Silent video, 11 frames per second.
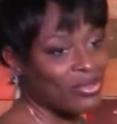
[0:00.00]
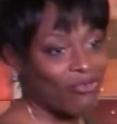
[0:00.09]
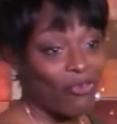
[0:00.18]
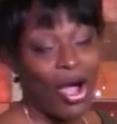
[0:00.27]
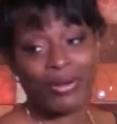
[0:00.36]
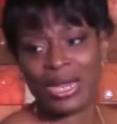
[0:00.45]

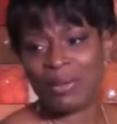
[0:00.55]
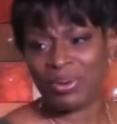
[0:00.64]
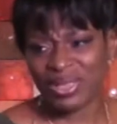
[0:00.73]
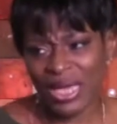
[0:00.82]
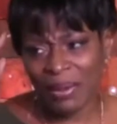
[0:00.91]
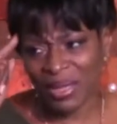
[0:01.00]
for our neighbor.
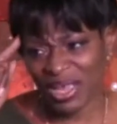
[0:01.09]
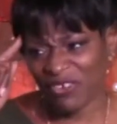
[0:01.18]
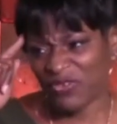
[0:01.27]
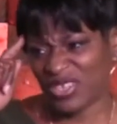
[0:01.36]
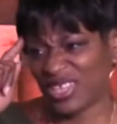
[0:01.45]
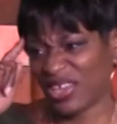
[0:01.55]
Think about that
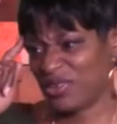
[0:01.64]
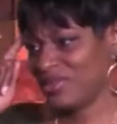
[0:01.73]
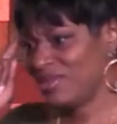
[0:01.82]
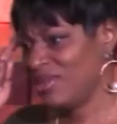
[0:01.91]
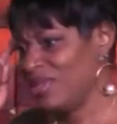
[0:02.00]
for a second.